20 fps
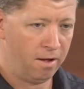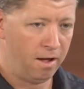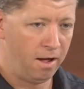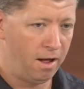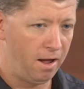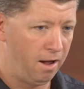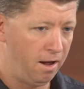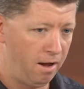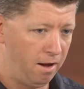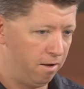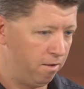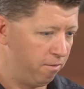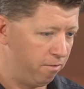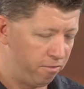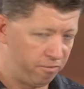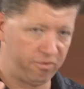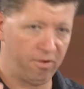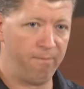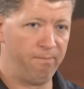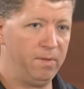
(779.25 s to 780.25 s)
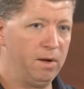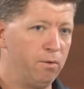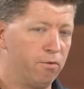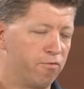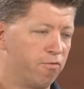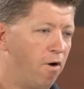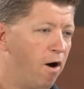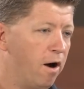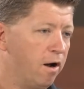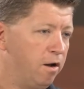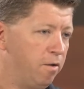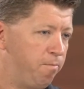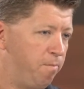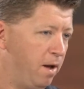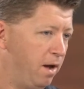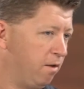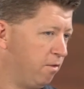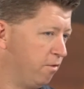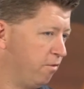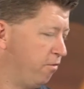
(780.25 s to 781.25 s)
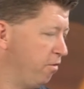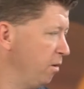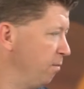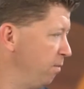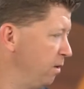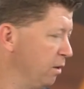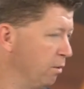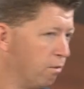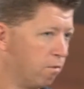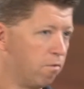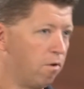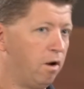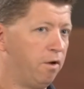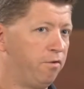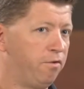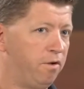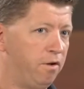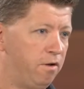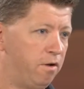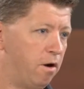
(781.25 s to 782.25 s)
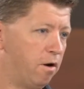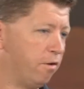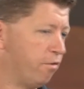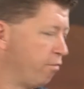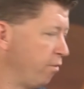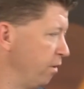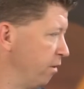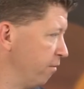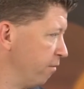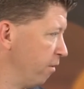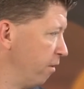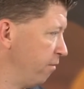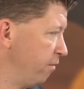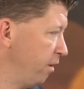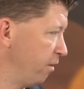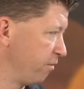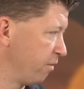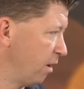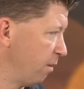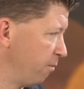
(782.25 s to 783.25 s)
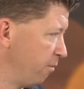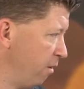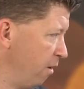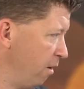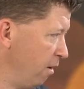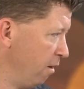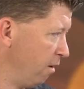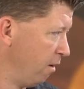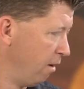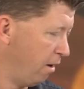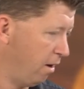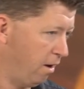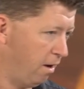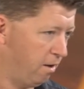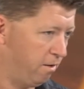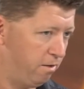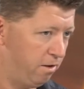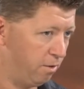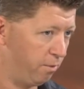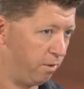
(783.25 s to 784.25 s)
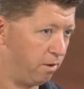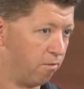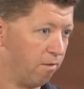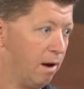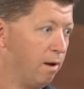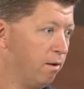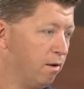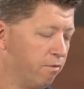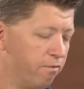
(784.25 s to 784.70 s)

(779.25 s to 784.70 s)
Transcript: and something was wrong and it pegged the CPU across an entire suite of desktops, and it ground